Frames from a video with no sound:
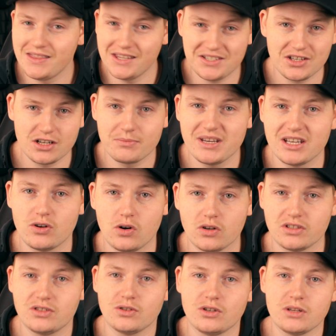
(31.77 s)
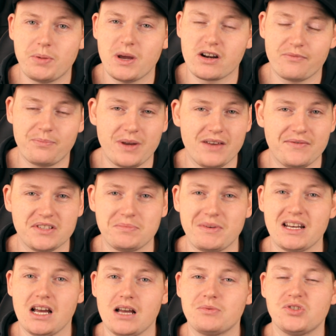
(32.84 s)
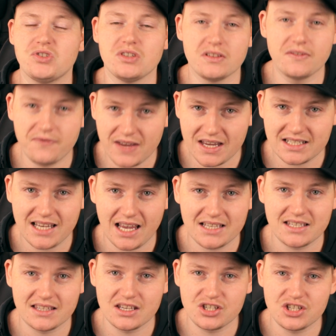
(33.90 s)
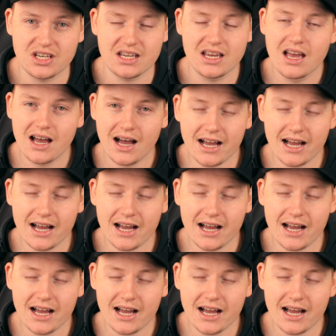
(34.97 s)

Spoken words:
This is going to be an onslaught. The Penrith Panthers have been absolutely fantastic this year,